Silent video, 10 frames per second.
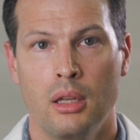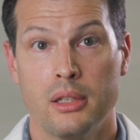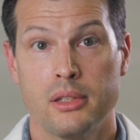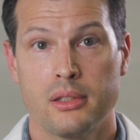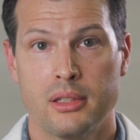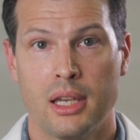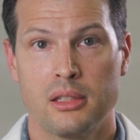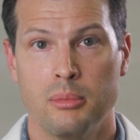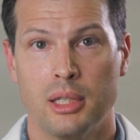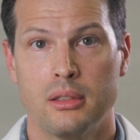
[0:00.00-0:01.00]
This is a
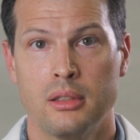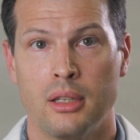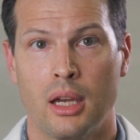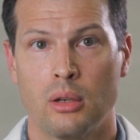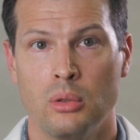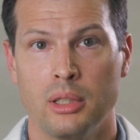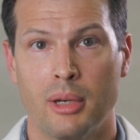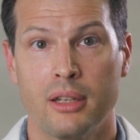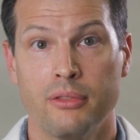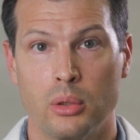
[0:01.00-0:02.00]
testament to not only
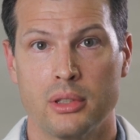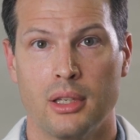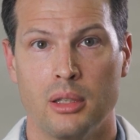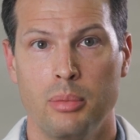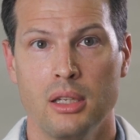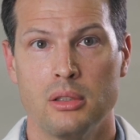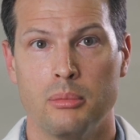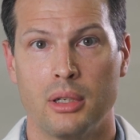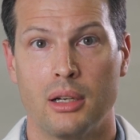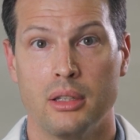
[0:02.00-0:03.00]
my focus on the
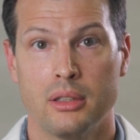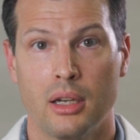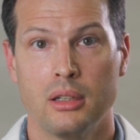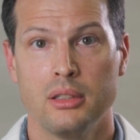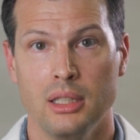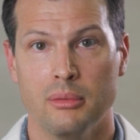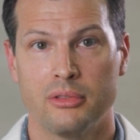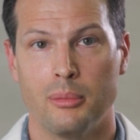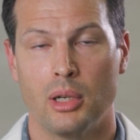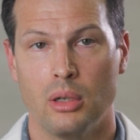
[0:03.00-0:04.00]
patient, but our entire team
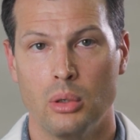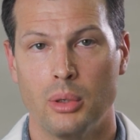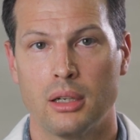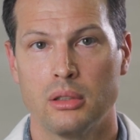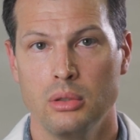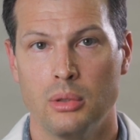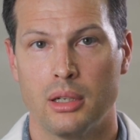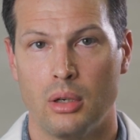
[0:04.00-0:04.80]
from our OR to our